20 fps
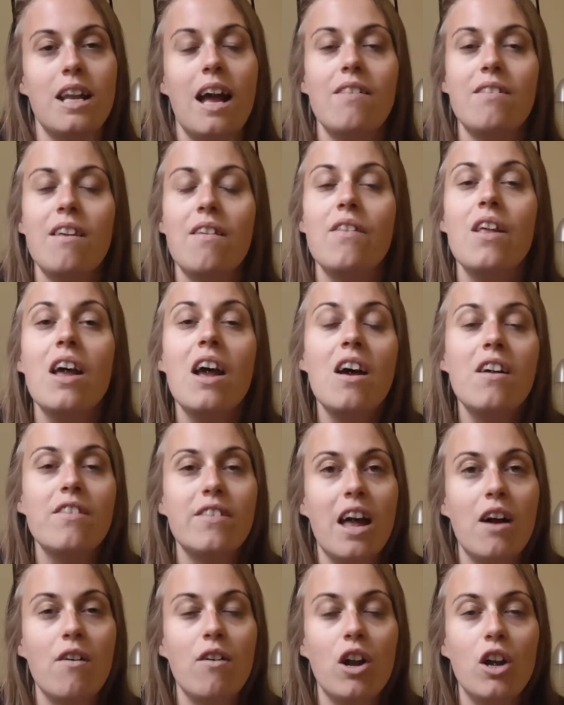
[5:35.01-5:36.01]
and then
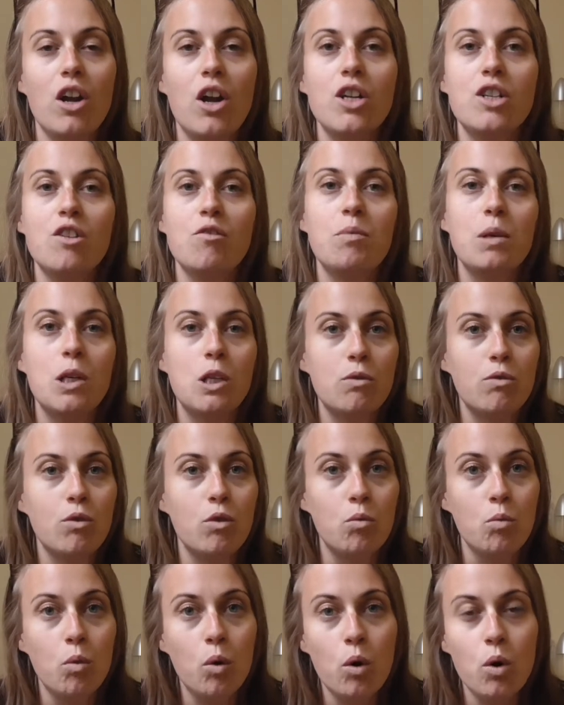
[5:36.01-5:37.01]
there are loads of
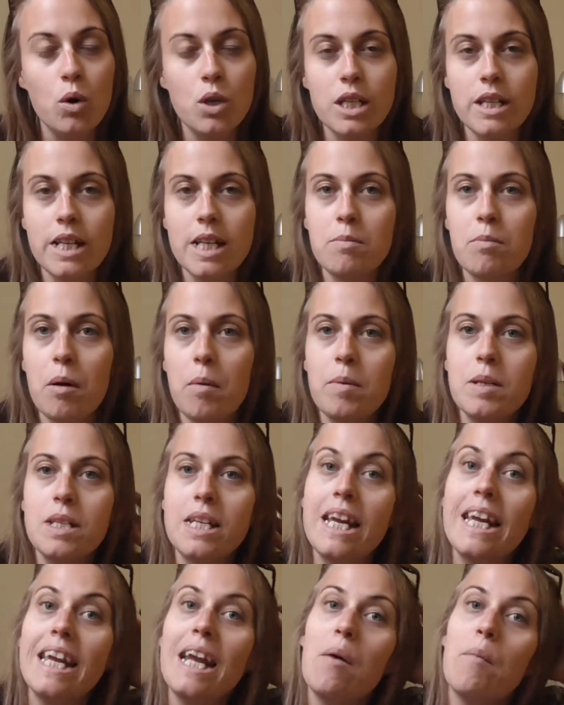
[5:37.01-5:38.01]
beautiful walks in this property,